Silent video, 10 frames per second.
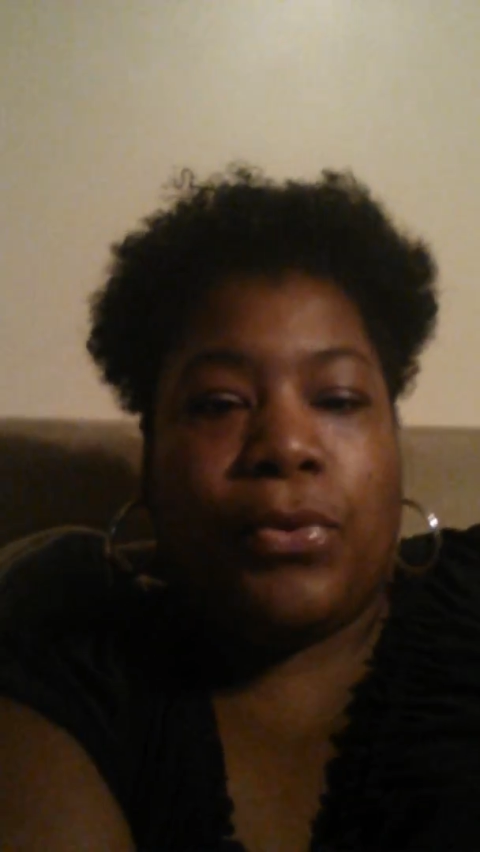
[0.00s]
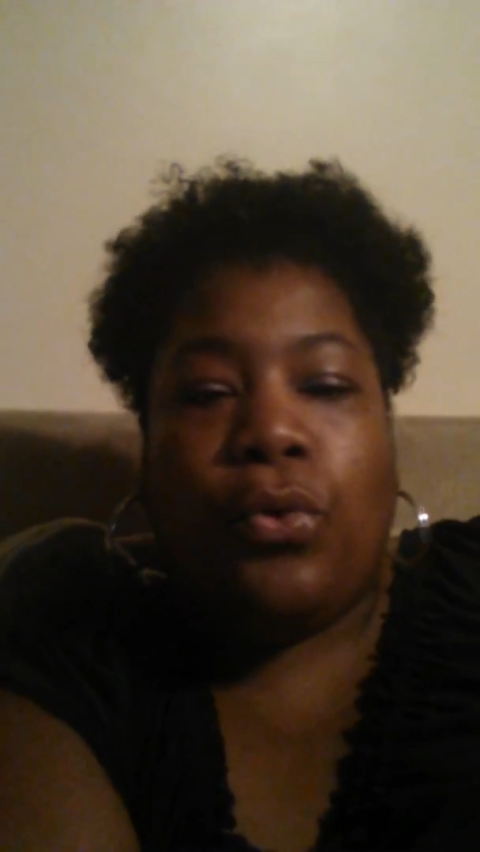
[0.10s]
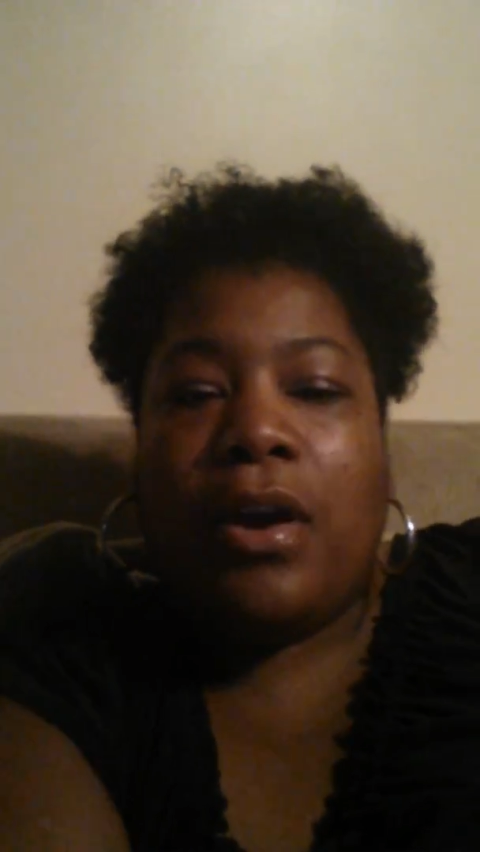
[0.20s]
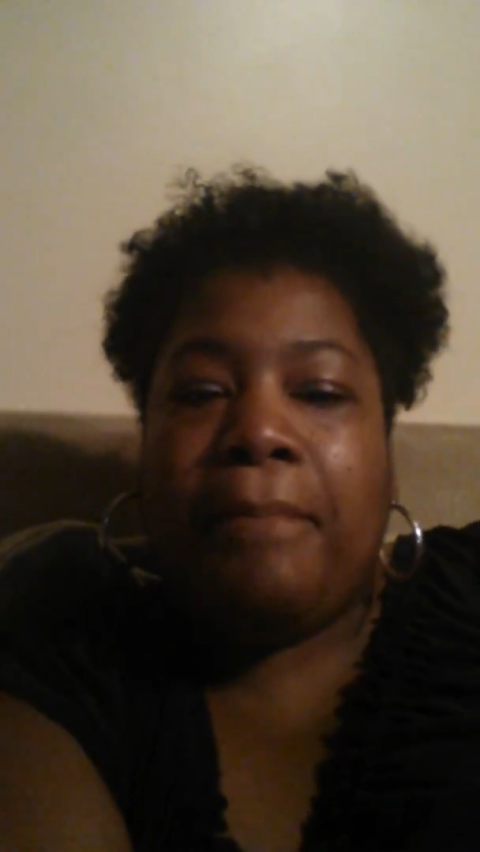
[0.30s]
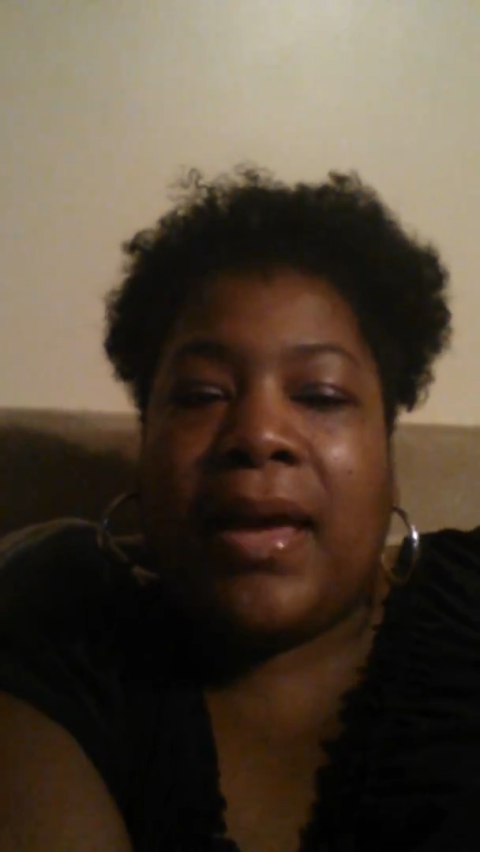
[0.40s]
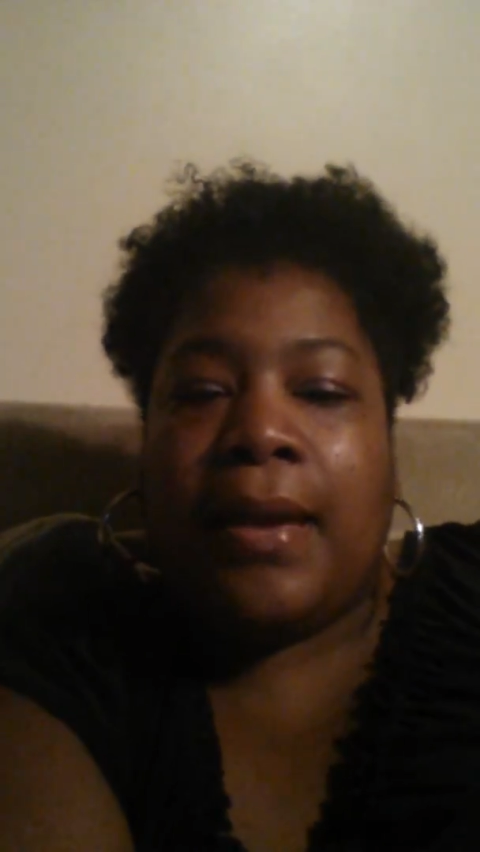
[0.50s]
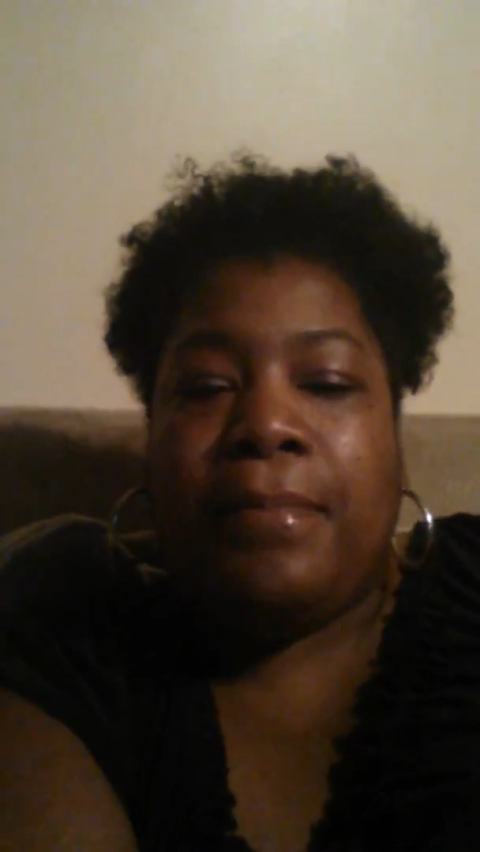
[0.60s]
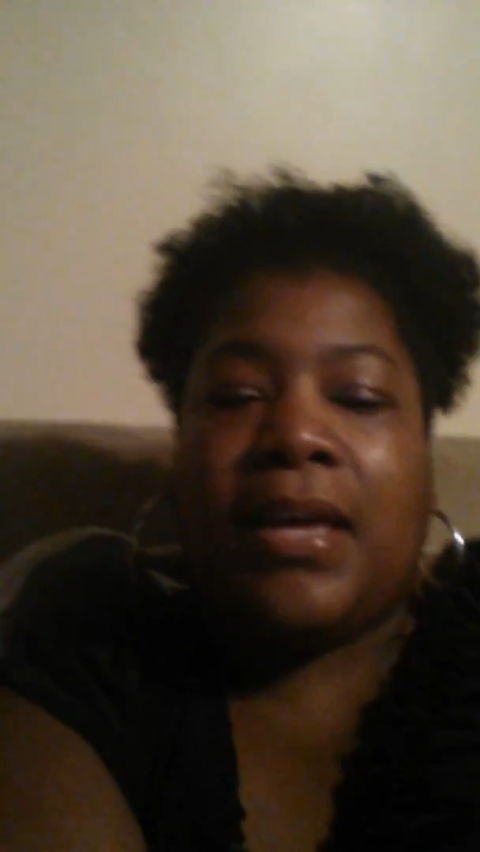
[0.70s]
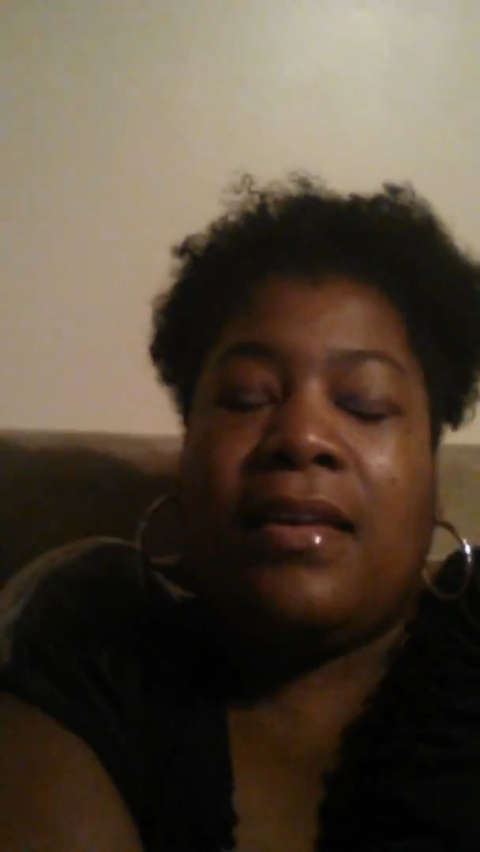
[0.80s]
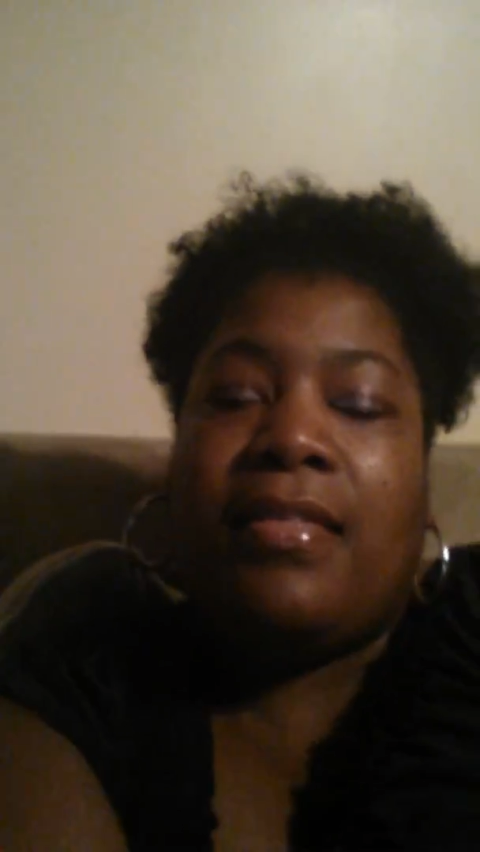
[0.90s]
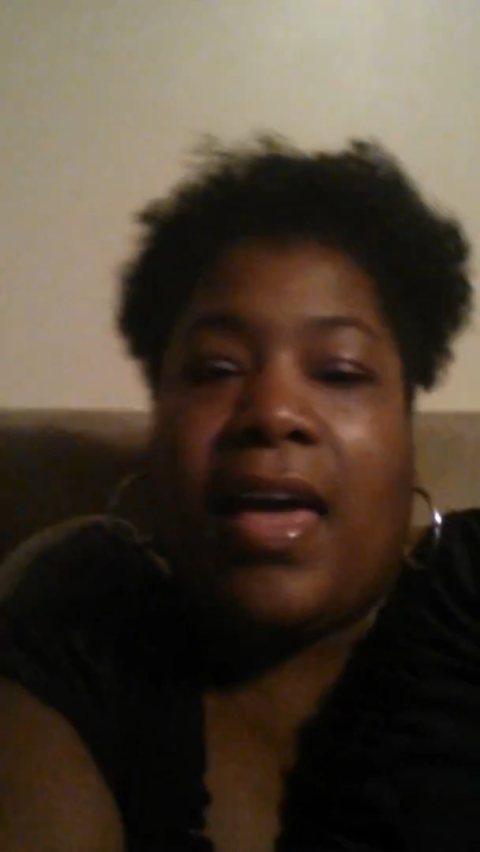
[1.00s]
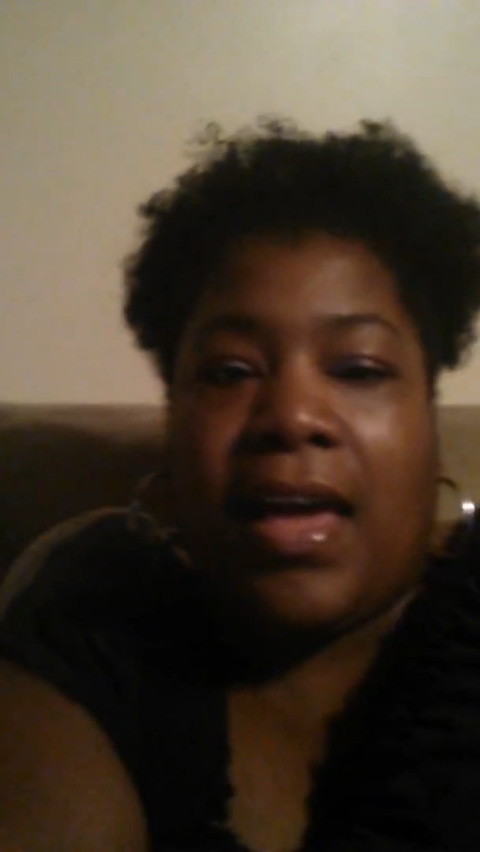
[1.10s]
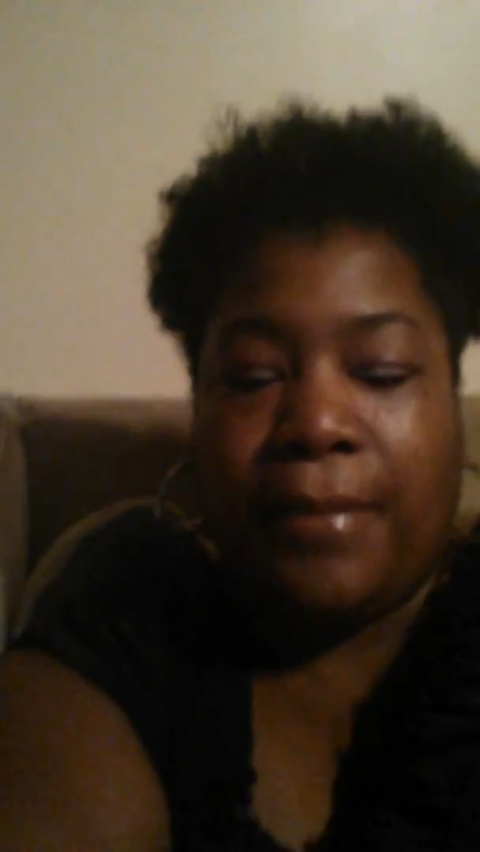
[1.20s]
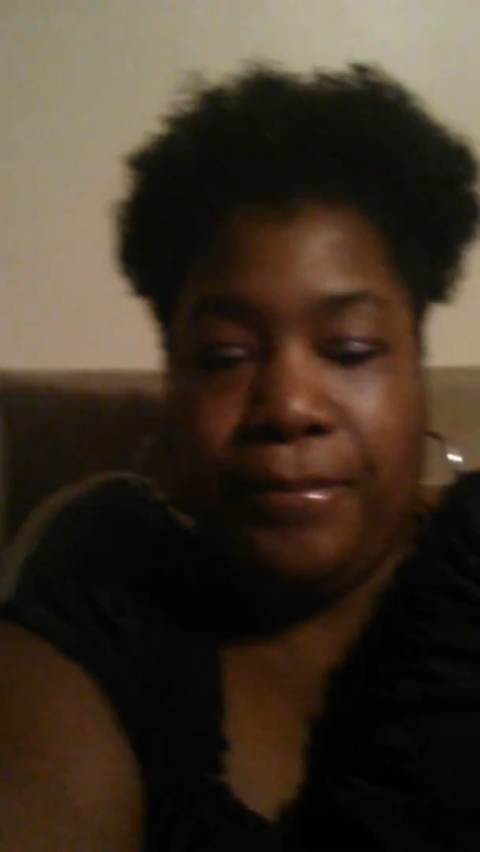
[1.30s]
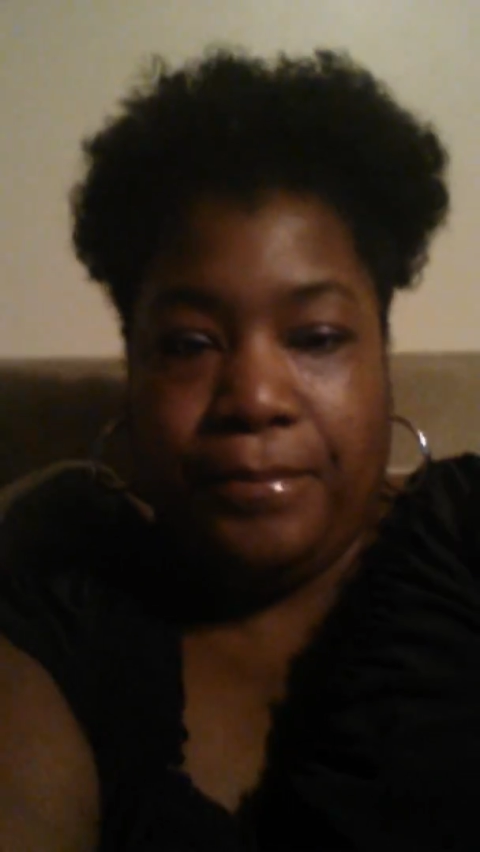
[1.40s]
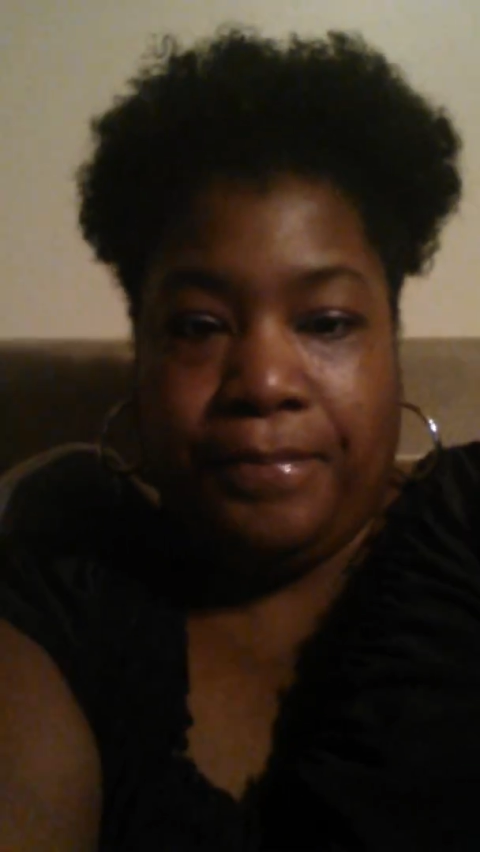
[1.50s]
Or it may be that,